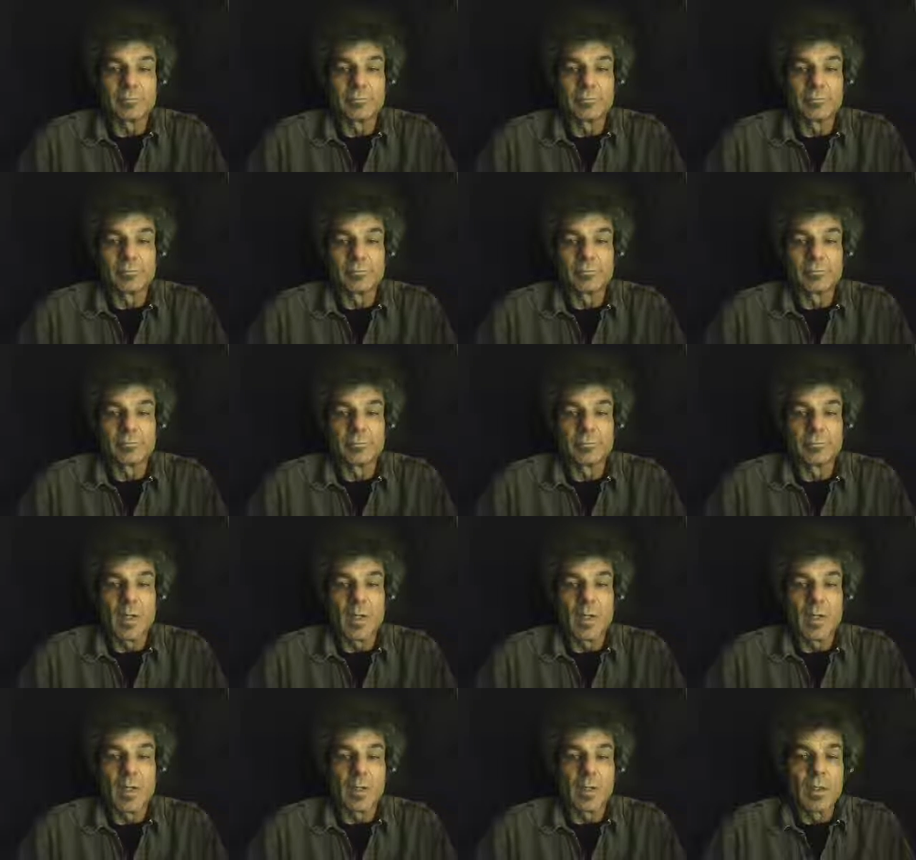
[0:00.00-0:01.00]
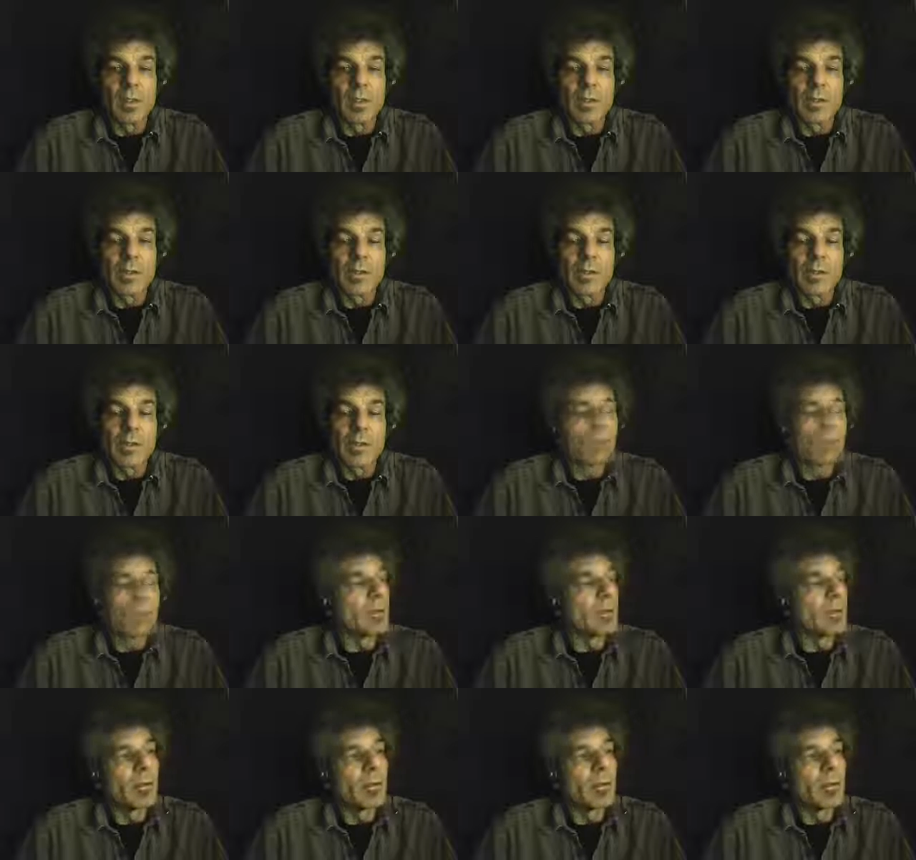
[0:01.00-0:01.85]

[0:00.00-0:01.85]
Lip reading: Nobody speaks.